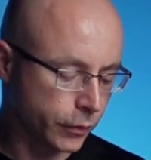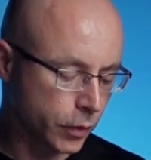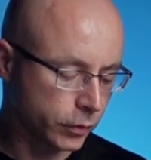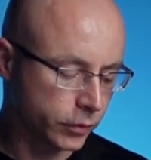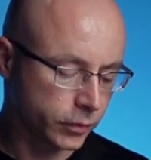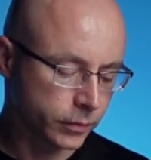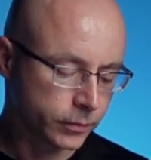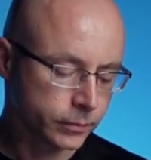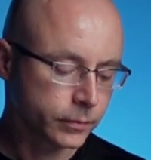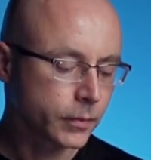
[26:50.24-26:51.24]
volts,
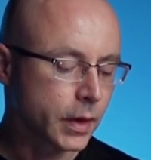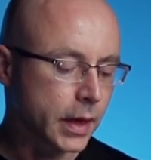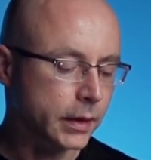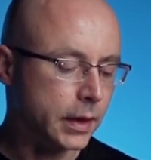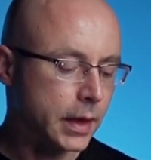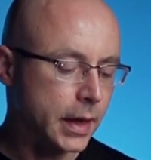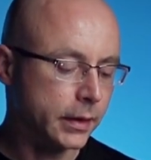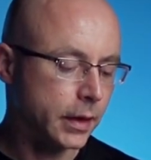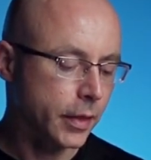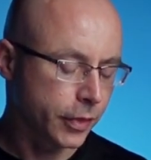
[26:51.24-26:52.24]
and the
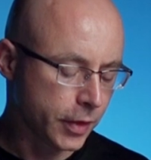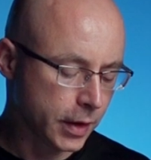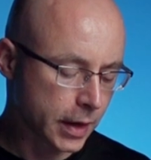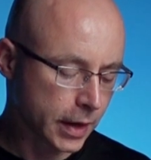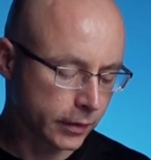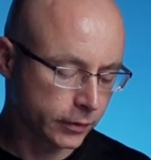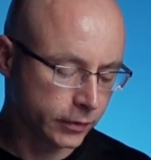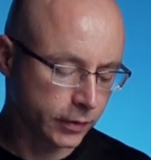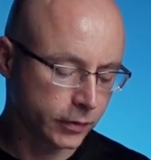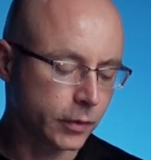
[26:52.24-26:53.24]
light, I think it has
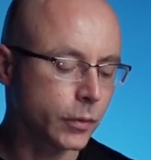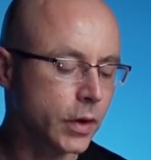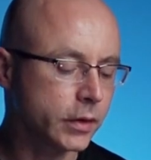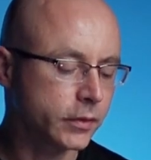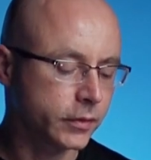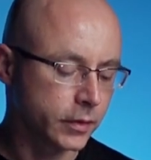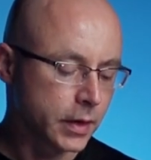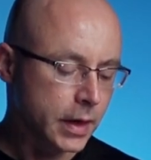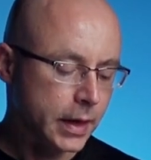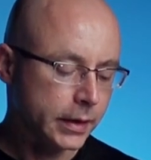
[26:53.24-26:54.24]
60 watts.
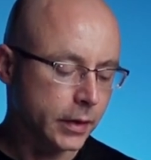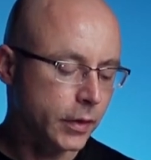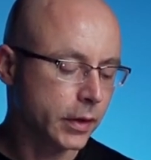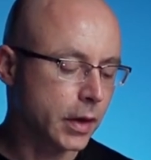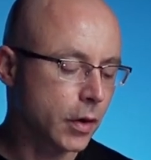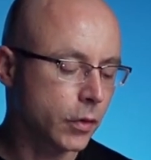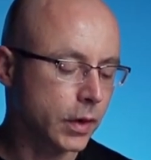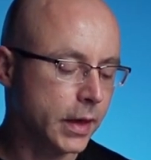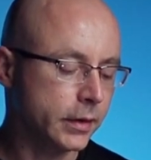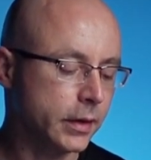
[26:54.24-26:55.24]
And then you hit
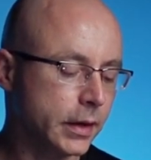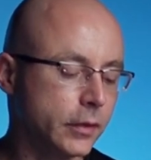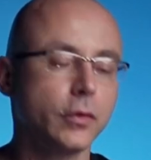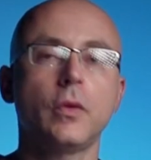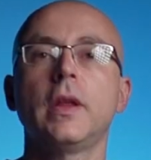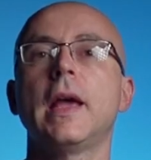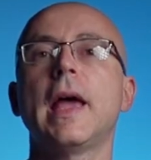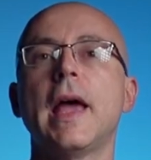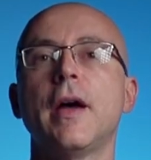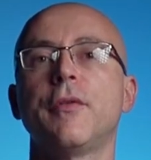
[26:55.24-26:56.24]
calculate, it's only
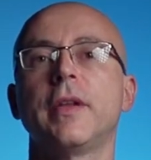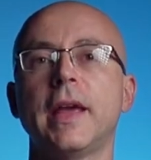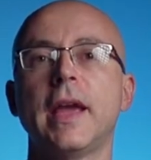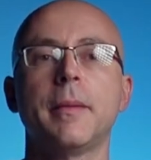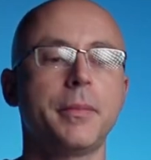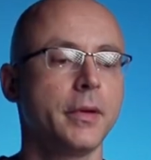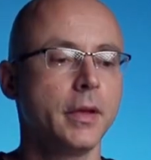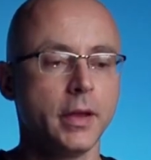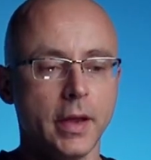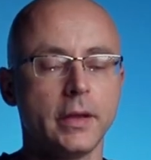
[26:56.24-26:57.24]
half an amp,
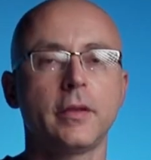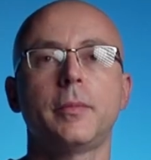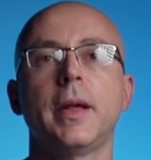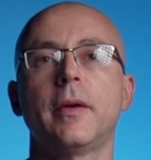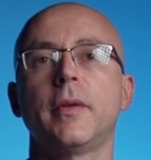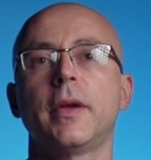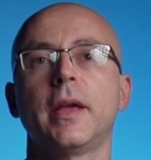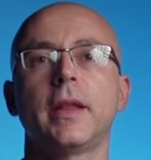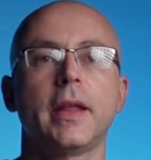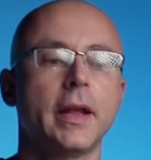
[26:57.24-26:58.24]
and this battery
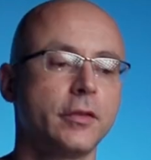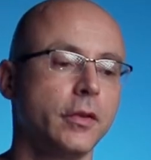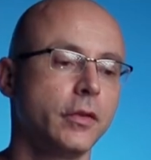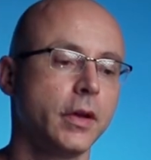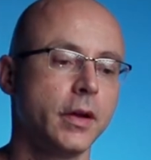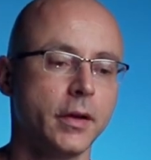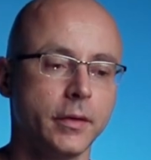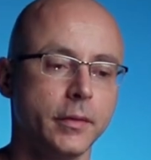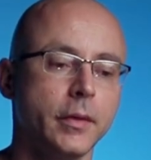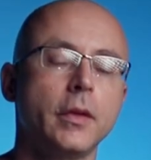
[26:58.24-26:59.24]
again can actually
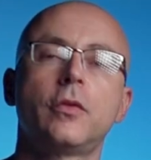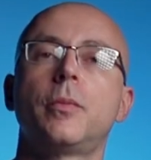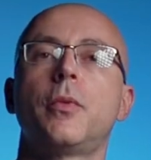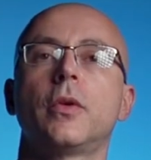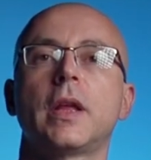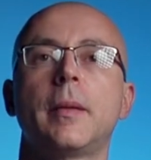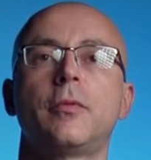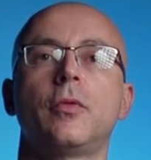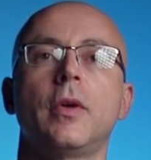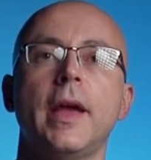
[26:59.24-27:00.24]
support up
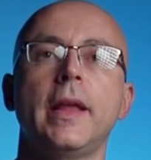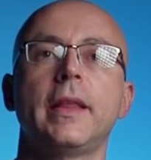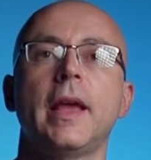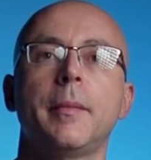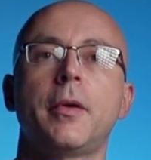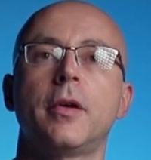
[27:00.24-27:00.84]
to 8 amp